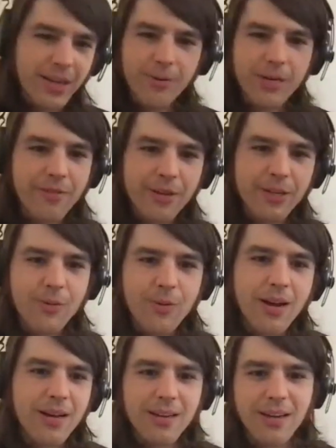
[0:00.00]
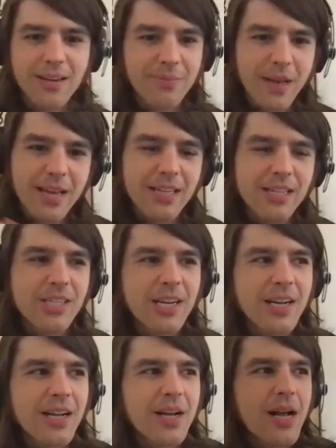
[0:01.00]
create whatever you want on page.
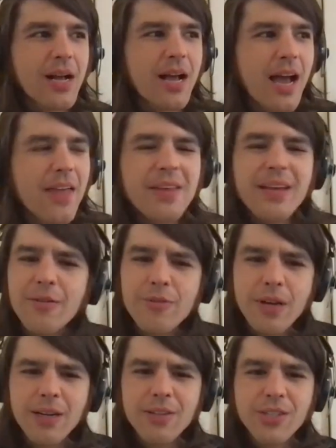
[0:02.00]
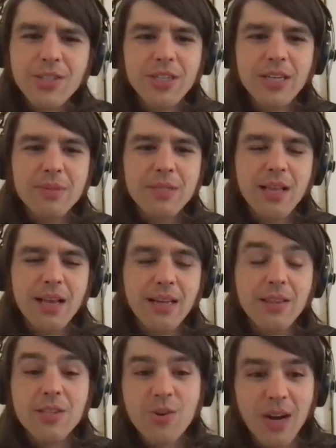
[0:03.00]
And then I've read other scripts like
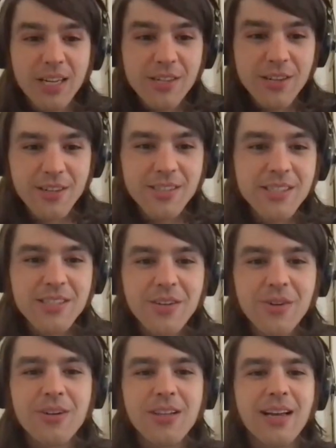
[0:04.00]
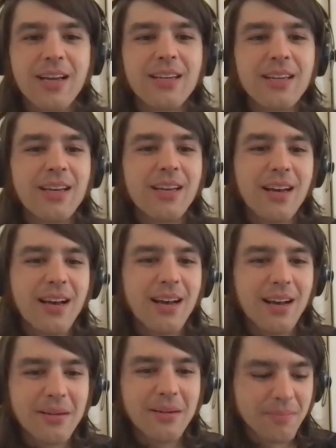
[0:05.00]
The Squatchers or like,
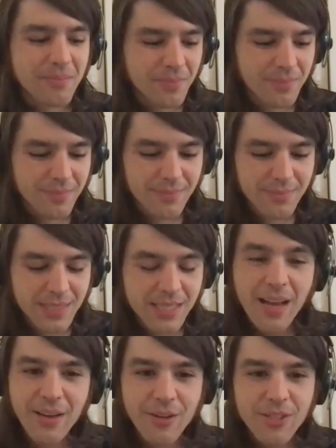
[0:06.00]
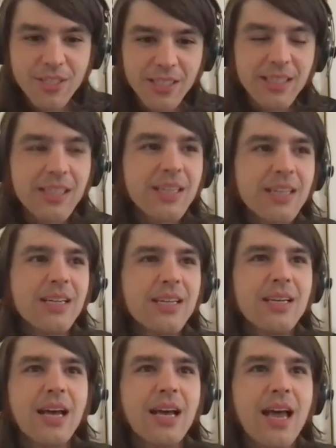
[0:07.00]
Sky Hoshi,
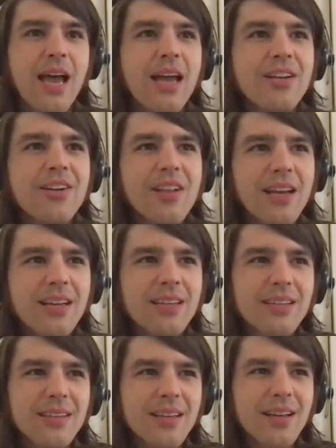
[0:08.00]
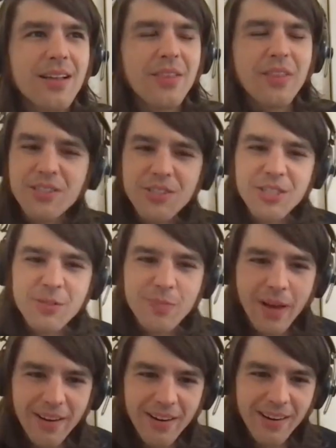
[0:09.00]
and you're like, these are just
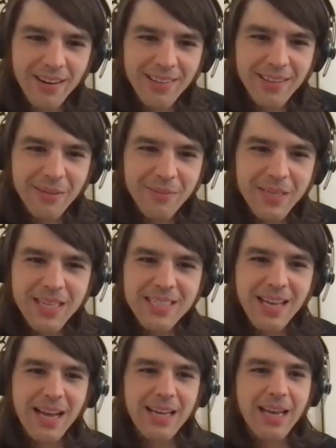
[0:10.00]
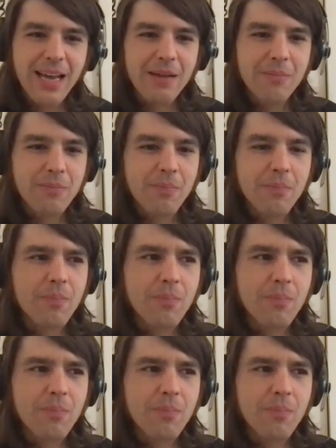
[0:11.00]
better because I had